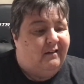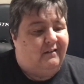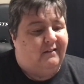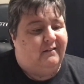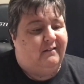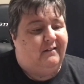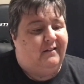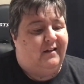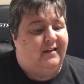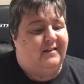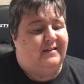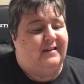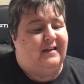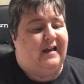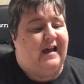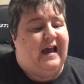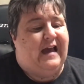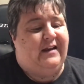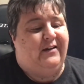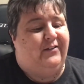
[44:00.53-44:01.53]
because
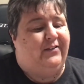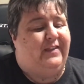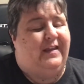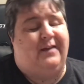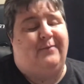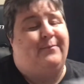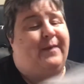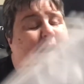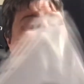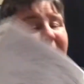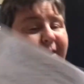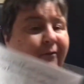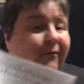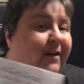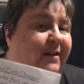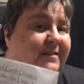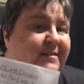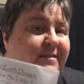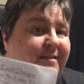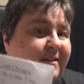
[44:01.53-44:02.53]
I don't think Becca
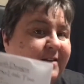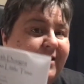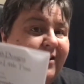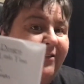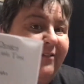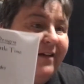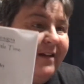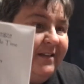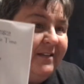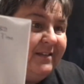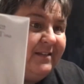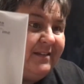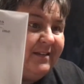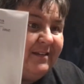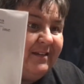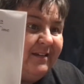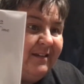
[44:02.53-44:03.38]
wants to do it.